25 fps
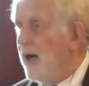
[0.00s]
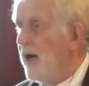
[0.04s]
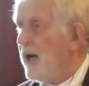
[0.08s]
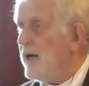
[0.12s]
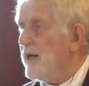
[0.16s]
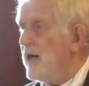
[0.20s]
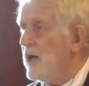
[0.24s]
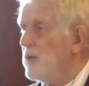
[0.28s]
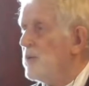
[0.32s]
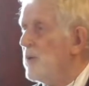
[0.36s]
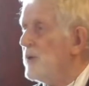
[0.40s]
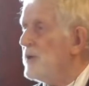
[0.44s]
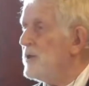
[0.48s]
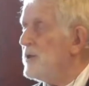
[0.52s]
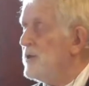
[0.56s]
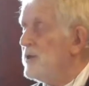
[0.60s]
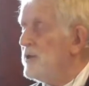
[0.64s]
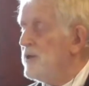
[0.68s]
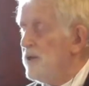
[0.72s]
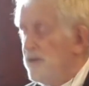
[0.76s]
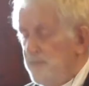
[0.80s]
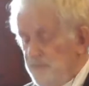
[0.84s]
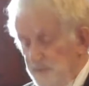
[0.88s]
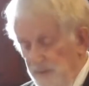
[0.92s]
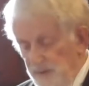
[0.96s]
And I
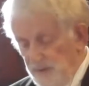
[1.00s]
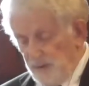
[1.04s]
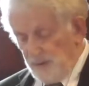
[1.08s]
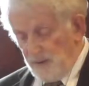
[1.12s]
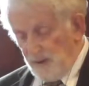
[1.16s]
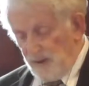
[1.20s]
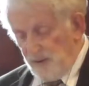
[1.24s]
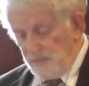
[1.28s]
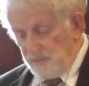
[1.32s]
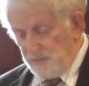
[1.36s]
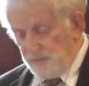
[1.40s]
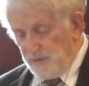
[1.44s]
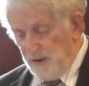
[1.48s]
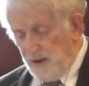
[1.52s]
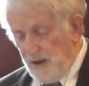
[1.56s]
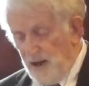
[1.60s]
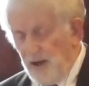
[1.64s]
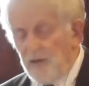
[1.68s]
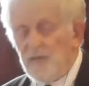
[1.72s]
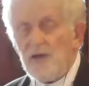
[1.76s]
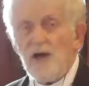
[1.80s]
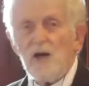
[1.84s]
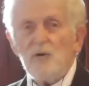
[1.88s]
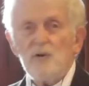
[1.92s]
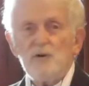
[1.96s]
wondered
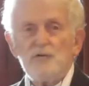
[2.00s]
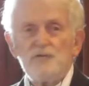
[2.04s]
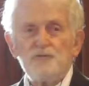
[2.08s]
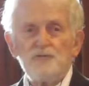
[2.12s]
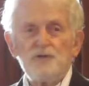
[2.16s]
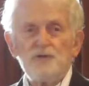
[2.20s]
how they would